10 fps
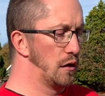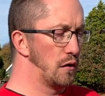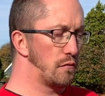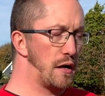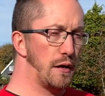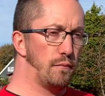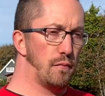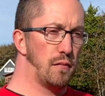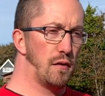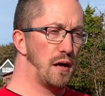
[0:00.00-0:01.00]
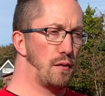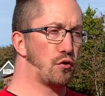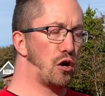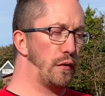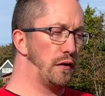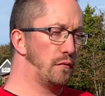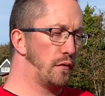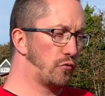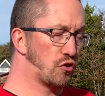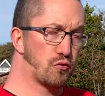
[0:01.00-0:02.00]
Right, I'm going.
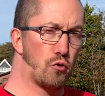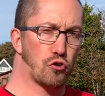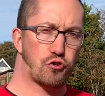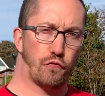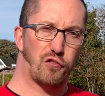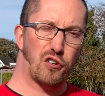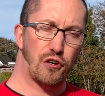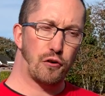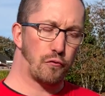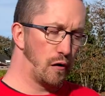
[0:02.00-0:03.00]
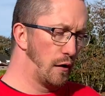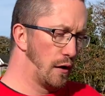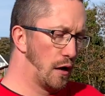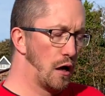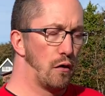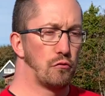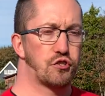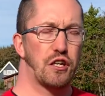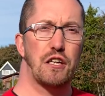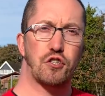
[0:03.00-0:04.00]
We've got some more stuff to do. We'll
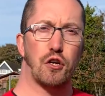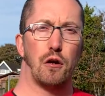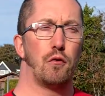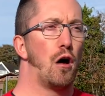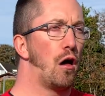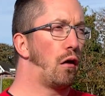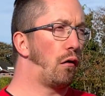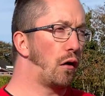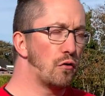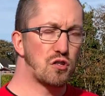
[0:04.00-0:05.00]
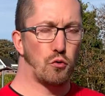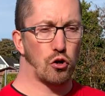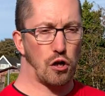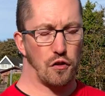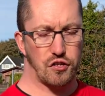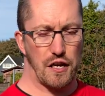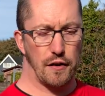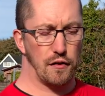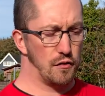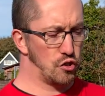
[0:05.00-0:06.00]
see you soon. Loads more content
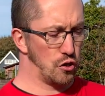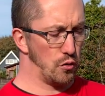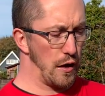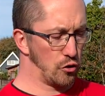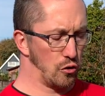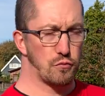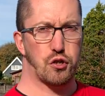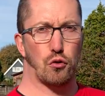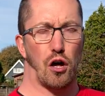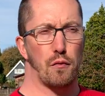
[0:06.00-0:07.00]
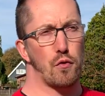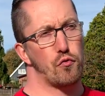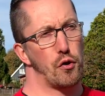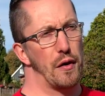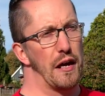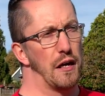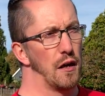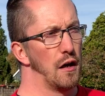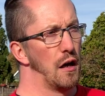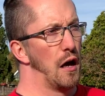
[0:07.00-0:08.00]
to come. Still got the Marui
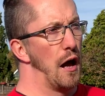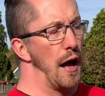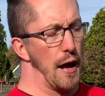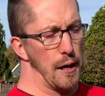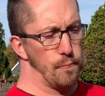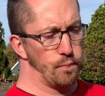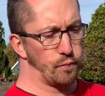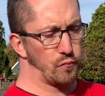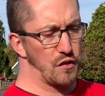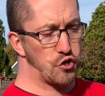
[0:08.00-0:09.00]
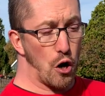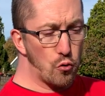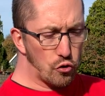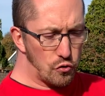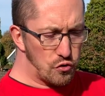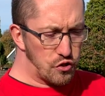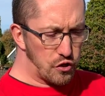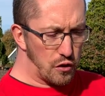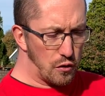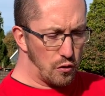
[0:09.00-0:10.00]
Shogun to
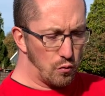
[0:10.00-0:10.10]
do,